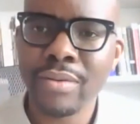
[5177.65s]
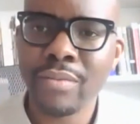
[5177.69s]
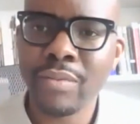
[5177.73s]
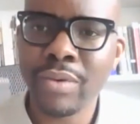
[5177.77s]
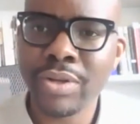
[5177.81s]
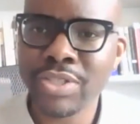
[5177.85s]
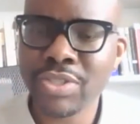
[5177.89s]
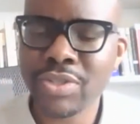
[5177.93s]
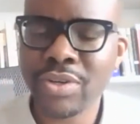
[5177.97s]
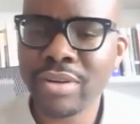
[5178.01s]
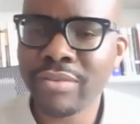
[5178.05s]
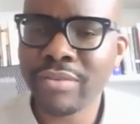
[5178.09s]

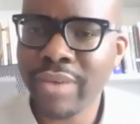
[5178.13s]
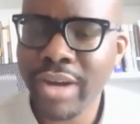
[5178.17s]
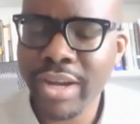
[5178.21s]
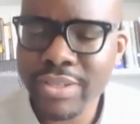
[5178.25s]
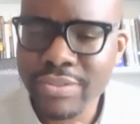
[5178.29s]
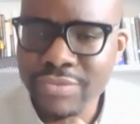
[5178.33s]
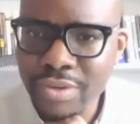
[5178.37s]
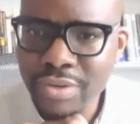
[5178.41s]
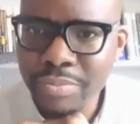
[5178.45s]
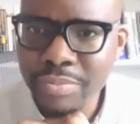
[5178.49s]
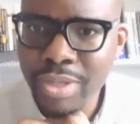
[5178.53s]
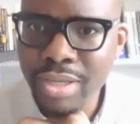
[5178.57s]
What's your
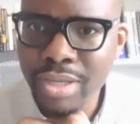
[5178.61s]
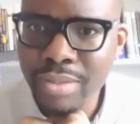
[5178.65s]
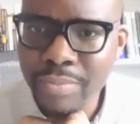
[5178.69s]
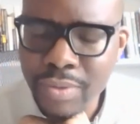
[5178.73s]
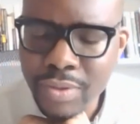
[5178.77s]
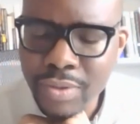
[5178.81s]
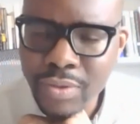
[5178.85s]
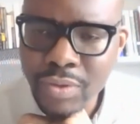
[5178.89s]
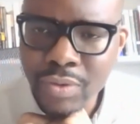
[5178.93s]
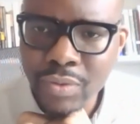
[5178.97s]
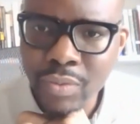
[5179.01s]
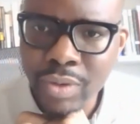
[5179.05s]
advice for
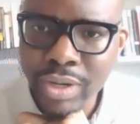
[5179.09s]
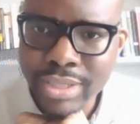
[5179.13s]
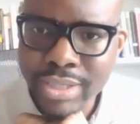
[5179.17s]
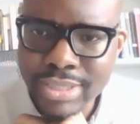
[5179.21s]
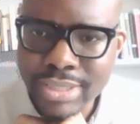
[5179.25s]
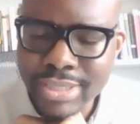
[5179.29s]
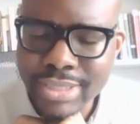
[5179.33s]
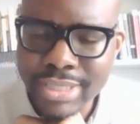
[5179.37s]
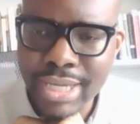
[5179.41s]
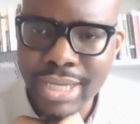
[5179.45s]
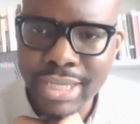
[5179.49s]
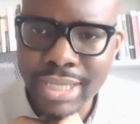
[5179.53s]
people who want
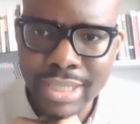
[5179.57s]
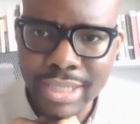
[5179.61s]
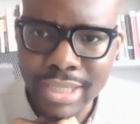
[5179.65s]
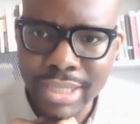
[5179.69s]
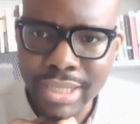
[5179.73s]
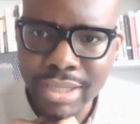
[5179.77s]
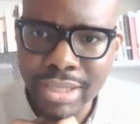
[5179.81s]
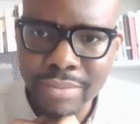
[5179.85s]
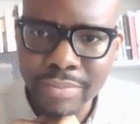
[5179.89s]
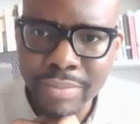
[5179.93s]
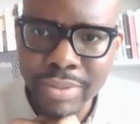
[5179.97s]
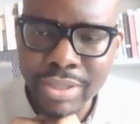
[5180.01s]
to take the
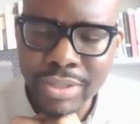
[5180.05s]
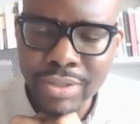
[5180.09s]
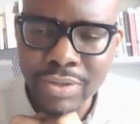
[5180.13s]
leap